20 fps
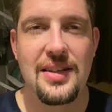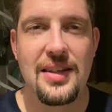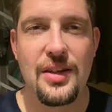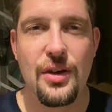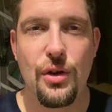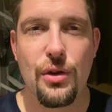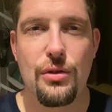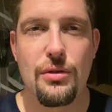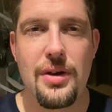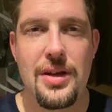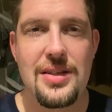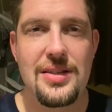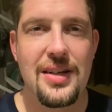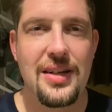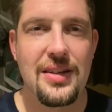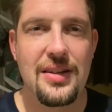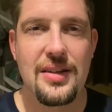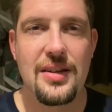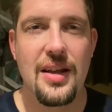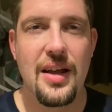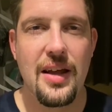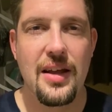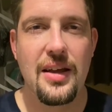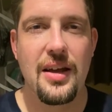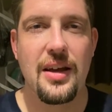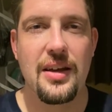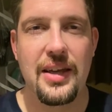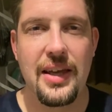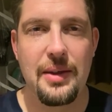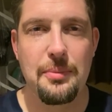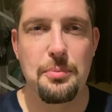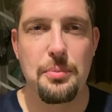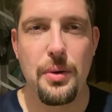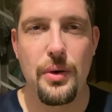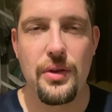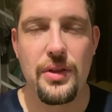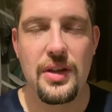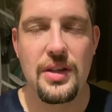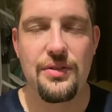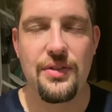You're the reason I keep putting these